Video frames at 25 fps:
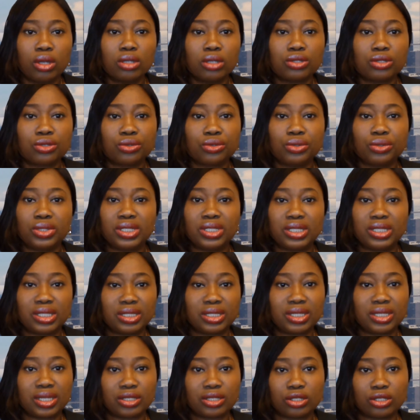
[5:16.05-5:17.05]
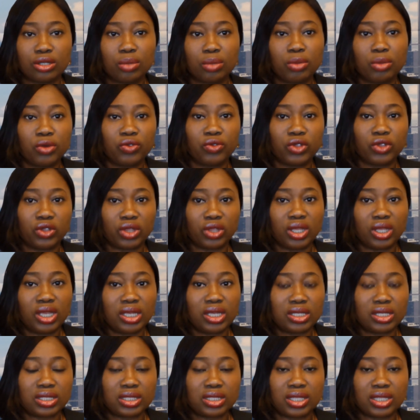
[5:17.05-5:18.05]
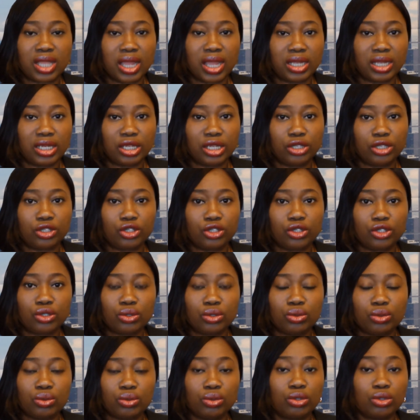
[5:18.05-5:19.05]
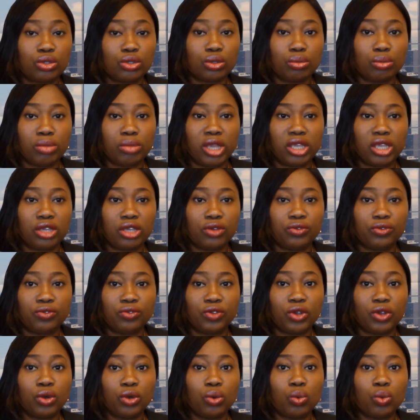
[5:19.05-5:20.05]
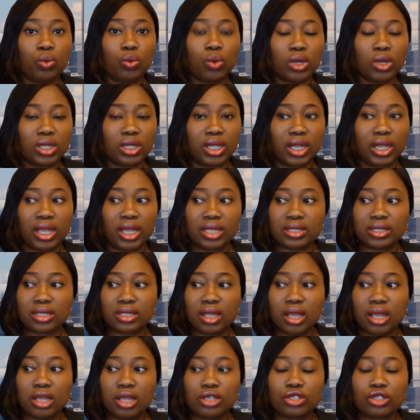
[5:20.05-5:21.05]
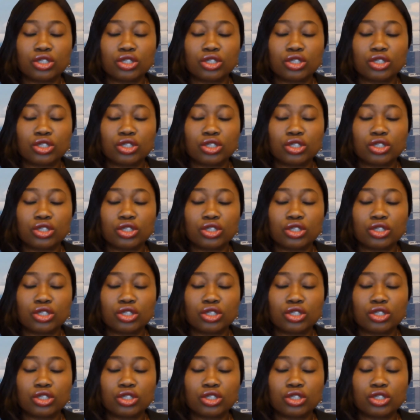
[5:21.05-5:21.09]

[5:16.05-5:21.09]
So these are some of the things that they do to make you feel worthless.